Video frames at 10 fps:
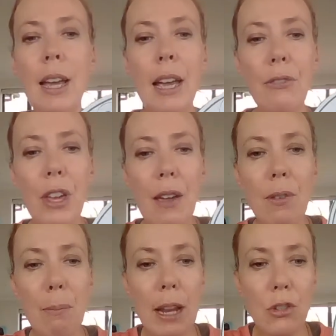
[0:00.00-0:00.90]
If you
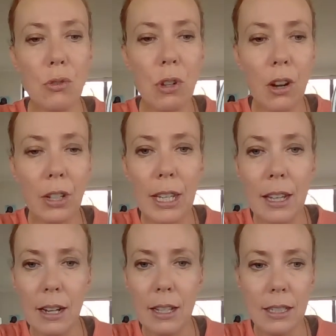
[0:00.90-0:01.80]
haven't made your clock
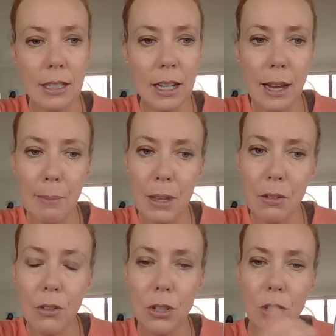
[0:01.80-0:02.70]
yet, it's still up there
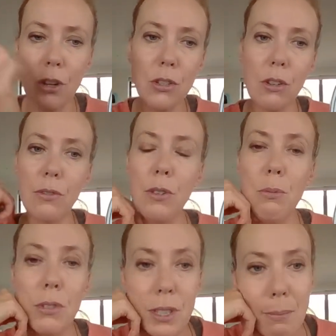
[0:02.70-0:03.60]
on the dojo if you
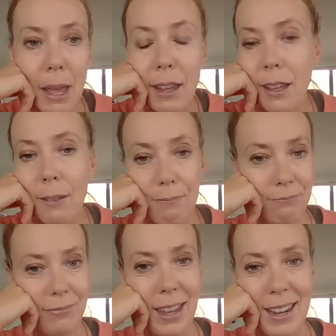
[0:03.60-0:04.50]
want to make it,
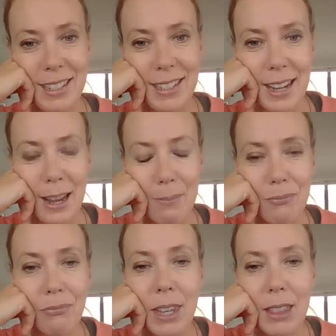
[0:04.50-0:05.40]
and
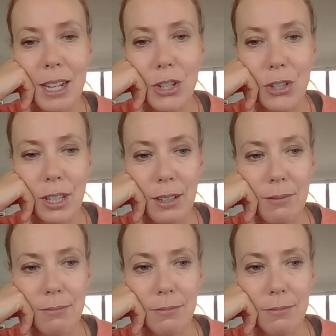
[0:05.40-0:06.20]
then you can